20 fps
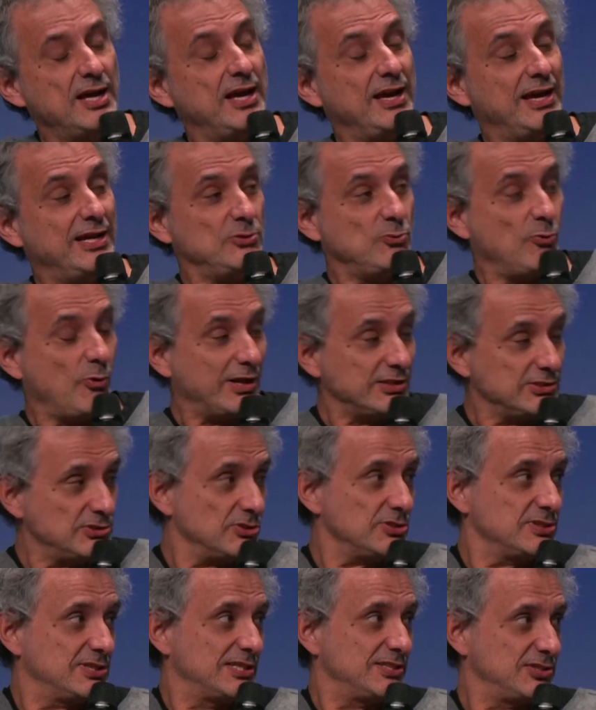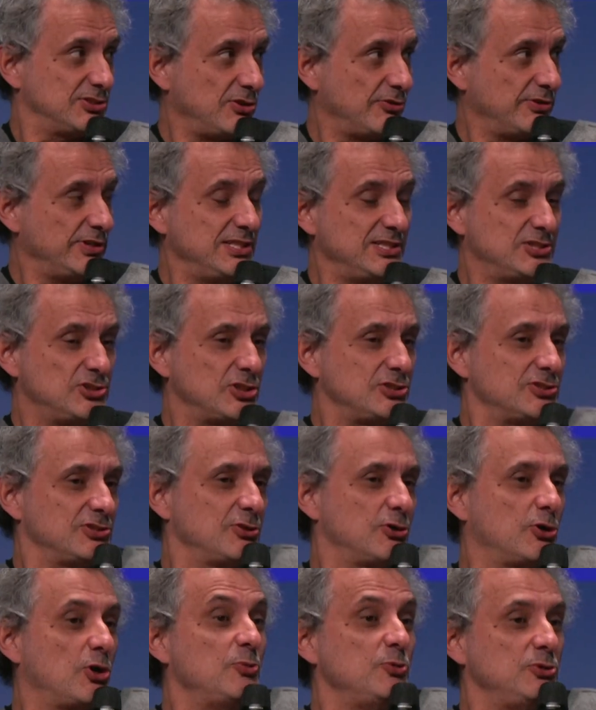And one success story, it's just a
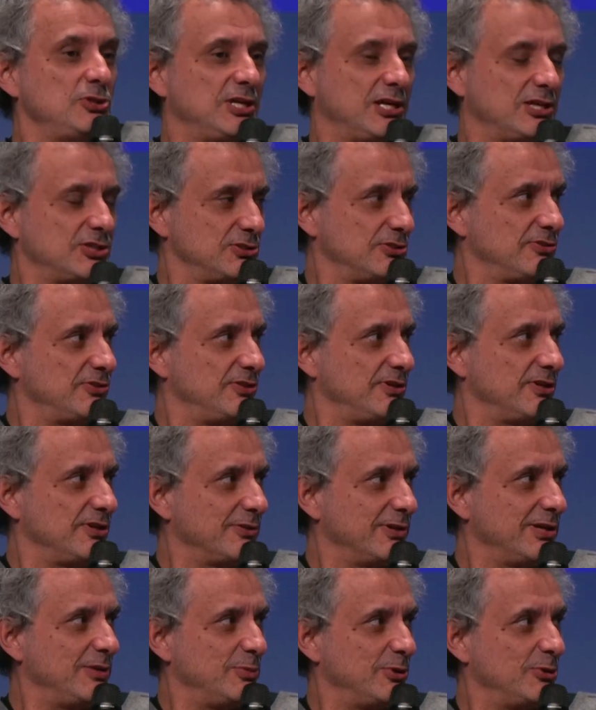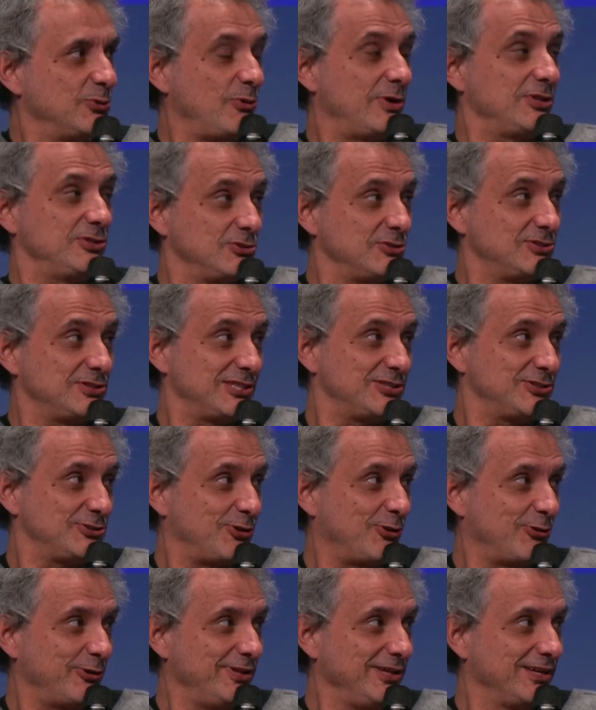communication thing, okay? But one success
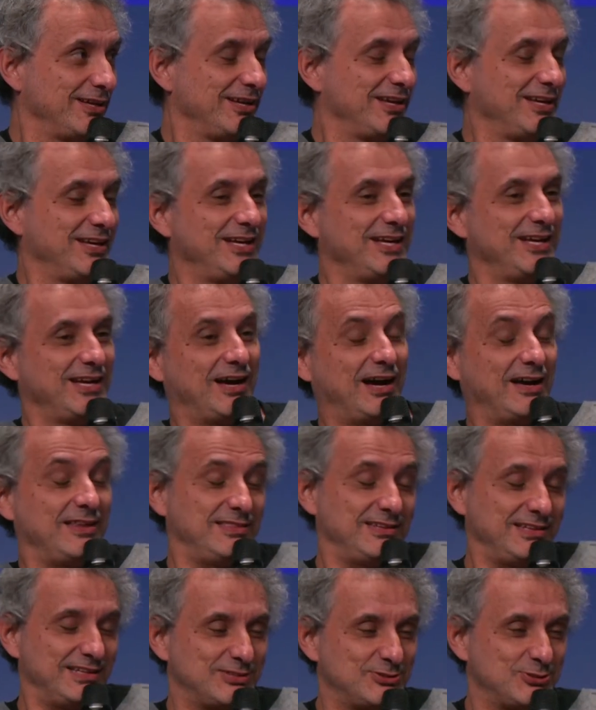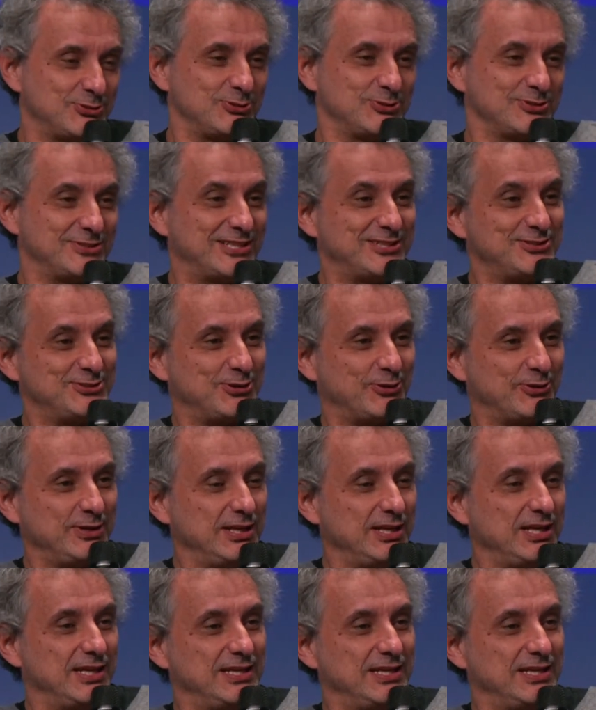story, I think it's a success story.